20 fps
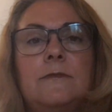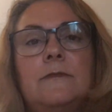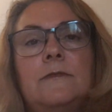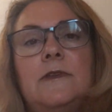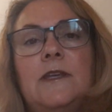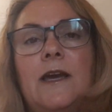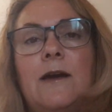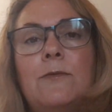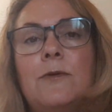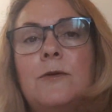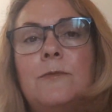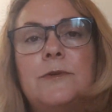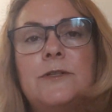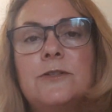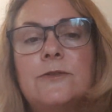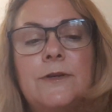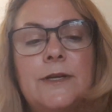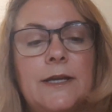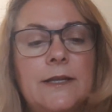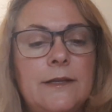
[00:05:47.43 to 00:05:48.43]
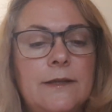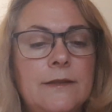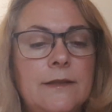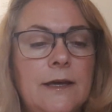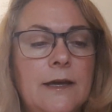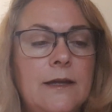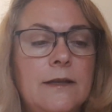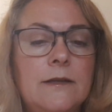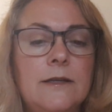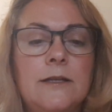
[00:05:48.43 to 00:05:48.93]
Yeah, I won't be doing any of
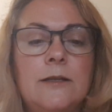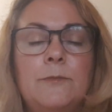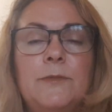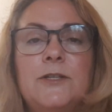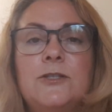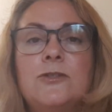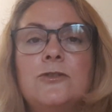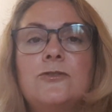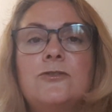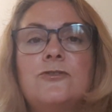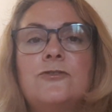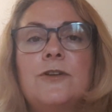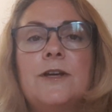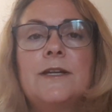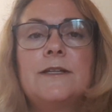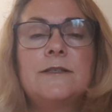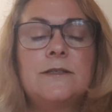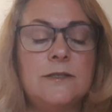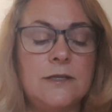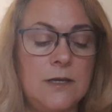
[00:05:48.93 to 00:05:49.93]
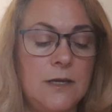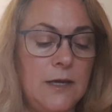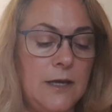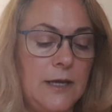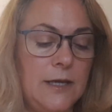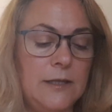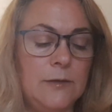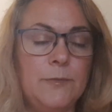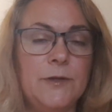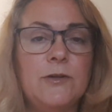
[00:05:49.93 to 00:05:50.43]
that. It'll be 2 strands,
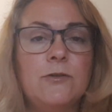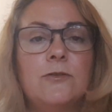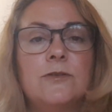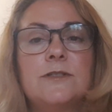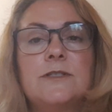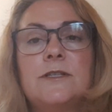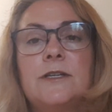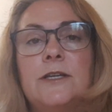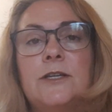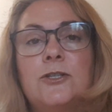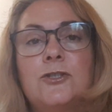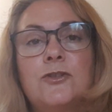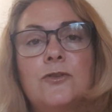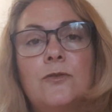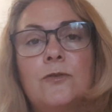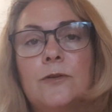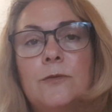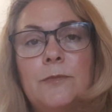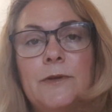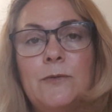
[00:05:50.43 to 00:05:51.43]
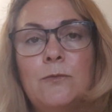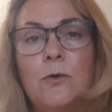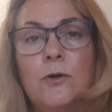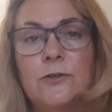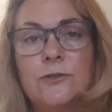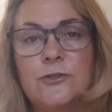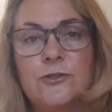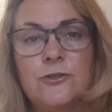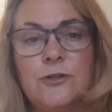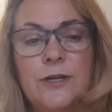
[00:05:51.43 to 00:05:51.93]
it'll be cross stitch, or it'll be
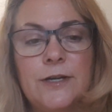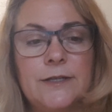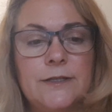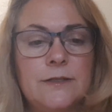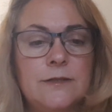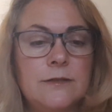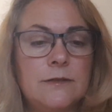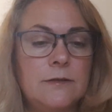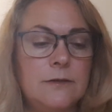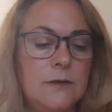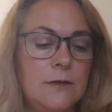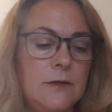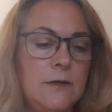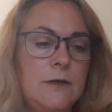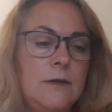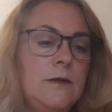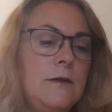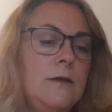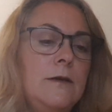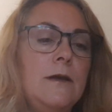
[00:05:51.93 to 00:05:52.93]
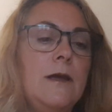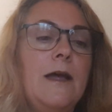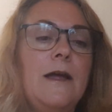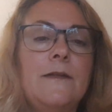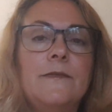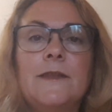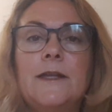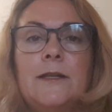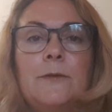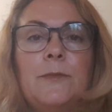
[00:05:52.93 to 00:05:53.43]
1 strand,
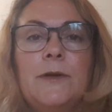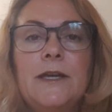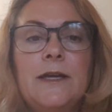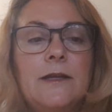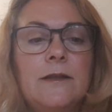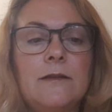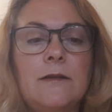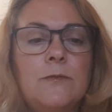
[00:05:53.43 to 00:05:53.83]
and that'll be it.